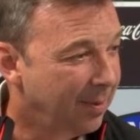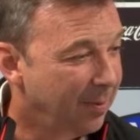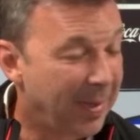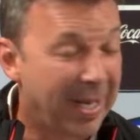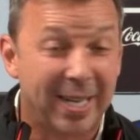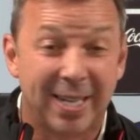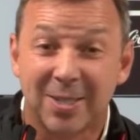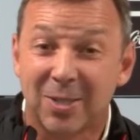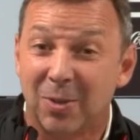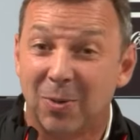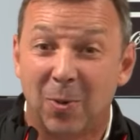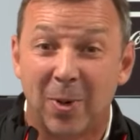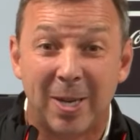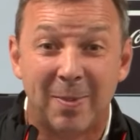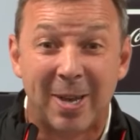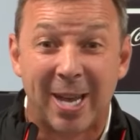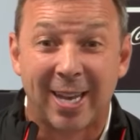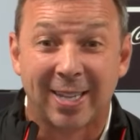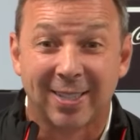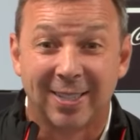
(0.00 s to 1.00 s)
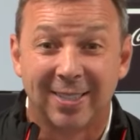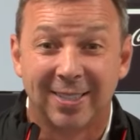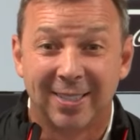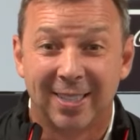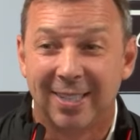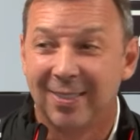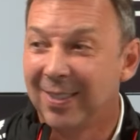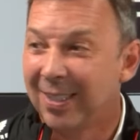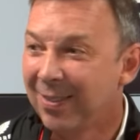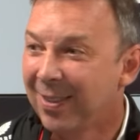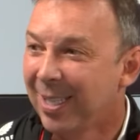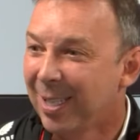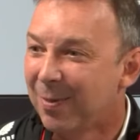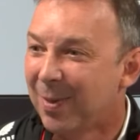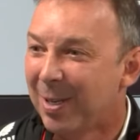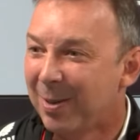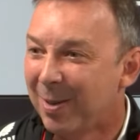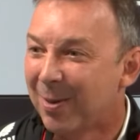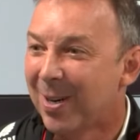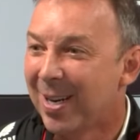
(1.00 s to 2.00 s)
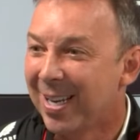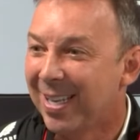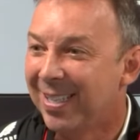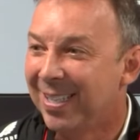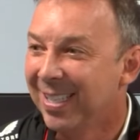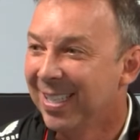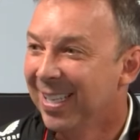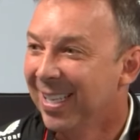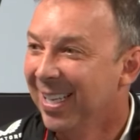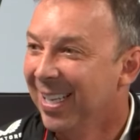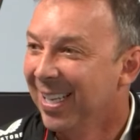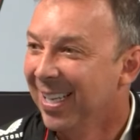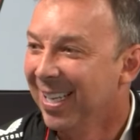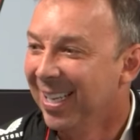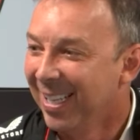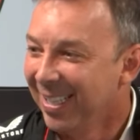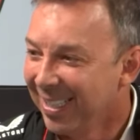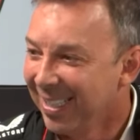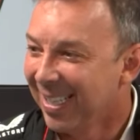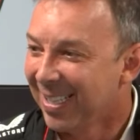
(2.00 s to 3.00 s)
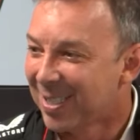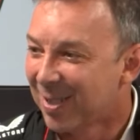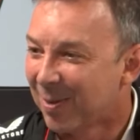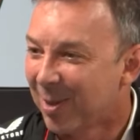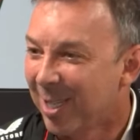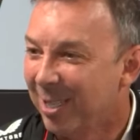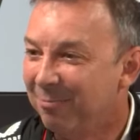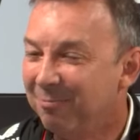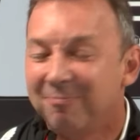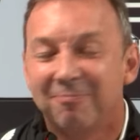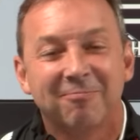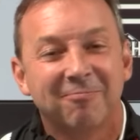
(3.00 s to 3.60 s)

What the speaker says: Man, that's going way back there. I think it might be rained. I think it had some rain.